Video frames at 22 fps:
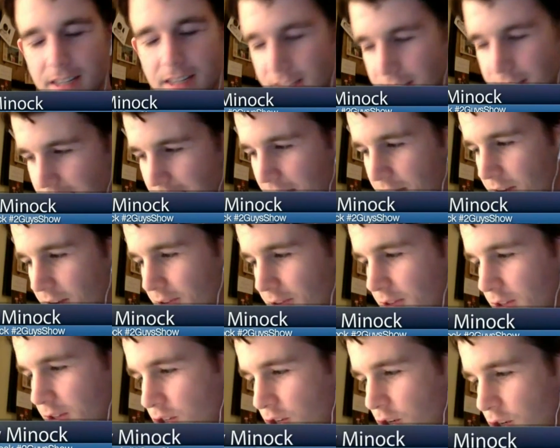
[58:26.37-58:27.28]
Yeah,
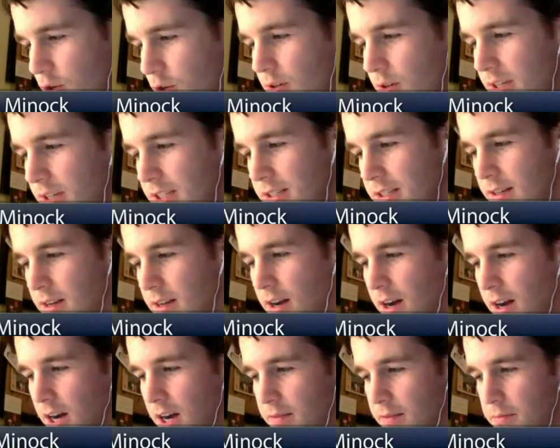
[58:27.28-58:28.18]
the 2 is
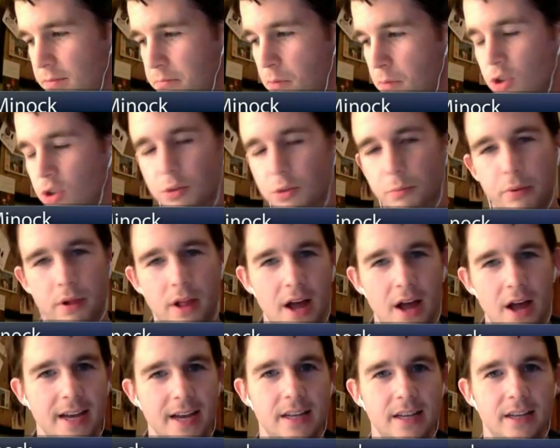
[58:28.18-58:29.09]

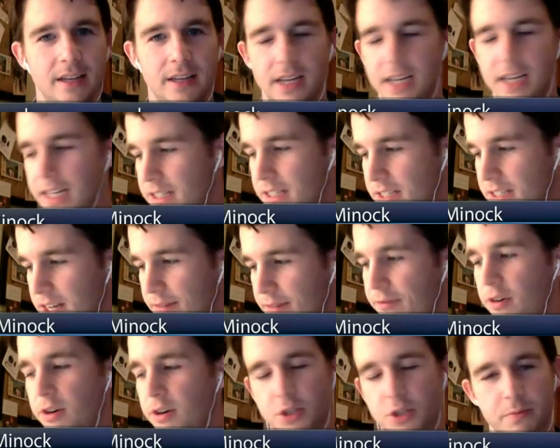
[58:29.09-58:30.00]
Multiplied and
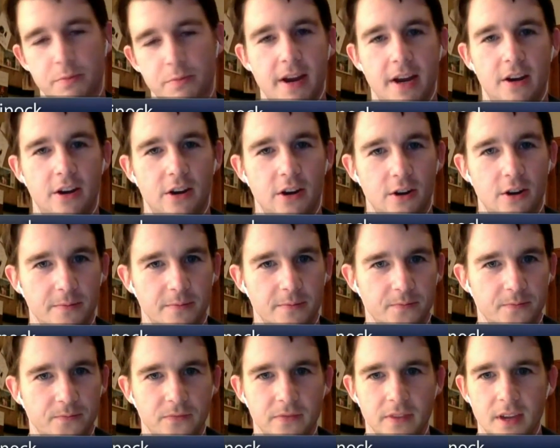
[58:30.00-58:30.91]
Difference Maker,
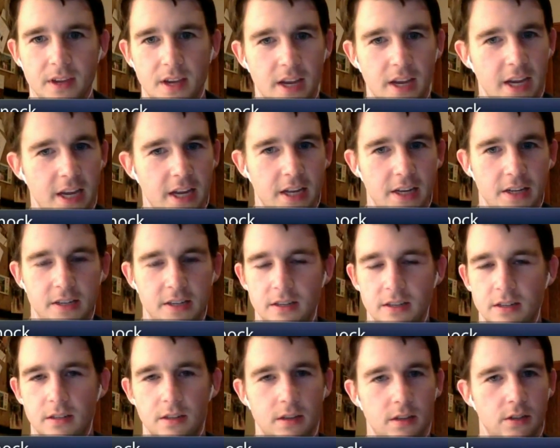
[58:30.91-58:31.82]
and
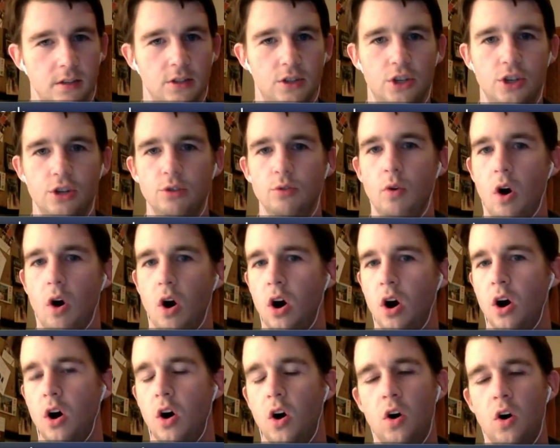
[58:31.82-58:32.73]
2
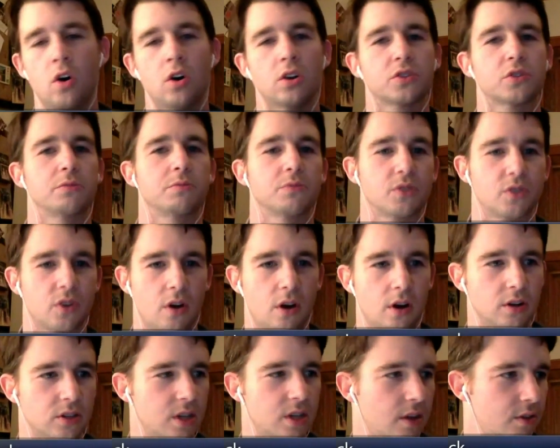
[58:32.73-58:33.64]
awesome
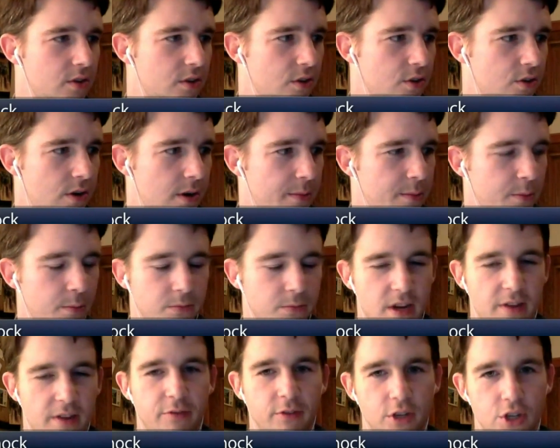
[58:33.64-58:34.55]
songs on their new album.
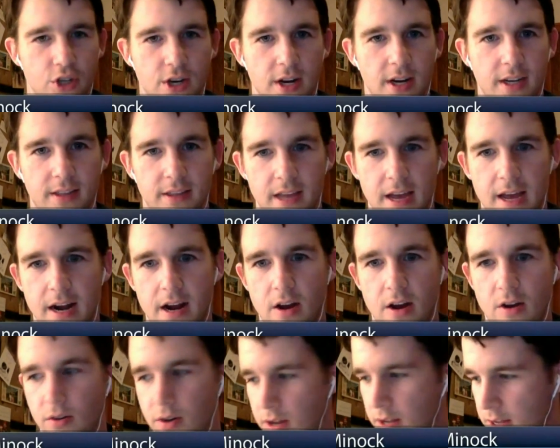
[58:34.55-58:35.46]
Definitely check that
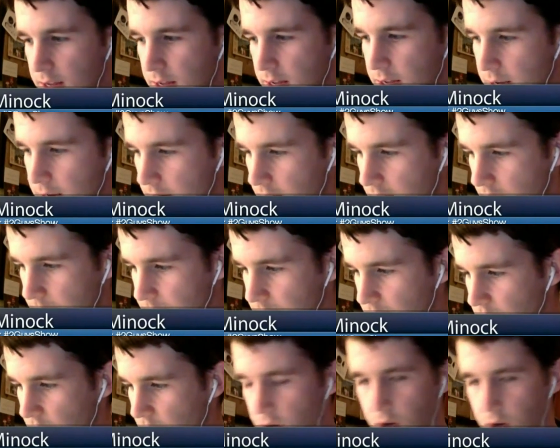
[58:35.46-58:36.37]
out.
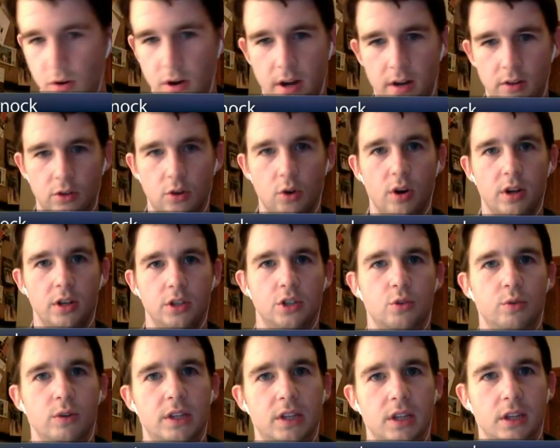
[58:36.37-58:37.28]
So I'll go ahead and
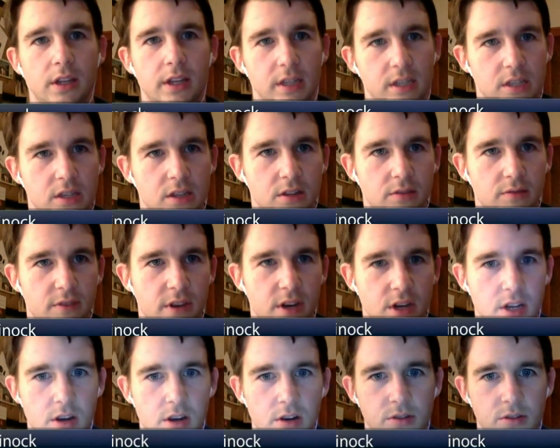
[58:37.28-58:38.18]
tweet the links to the
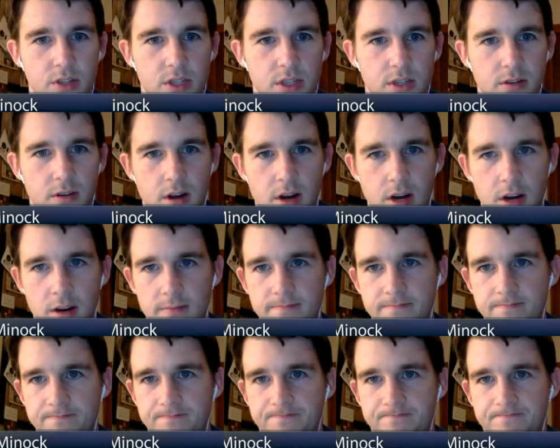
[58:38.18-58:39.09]
videos
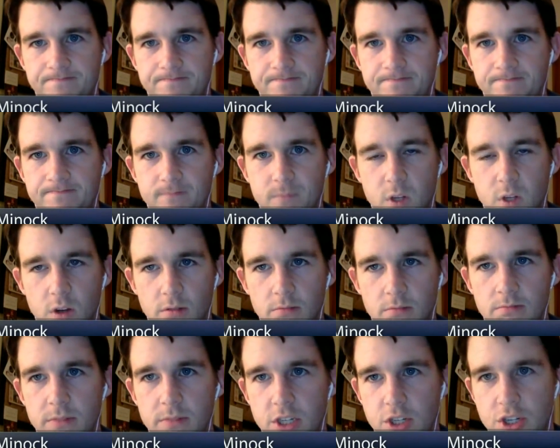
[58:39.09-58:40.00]

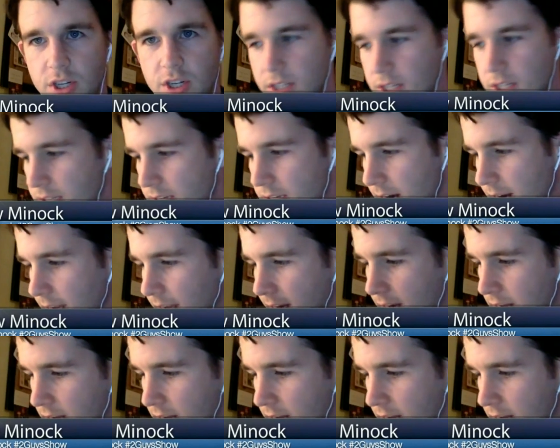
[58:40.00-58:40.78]
in just a second.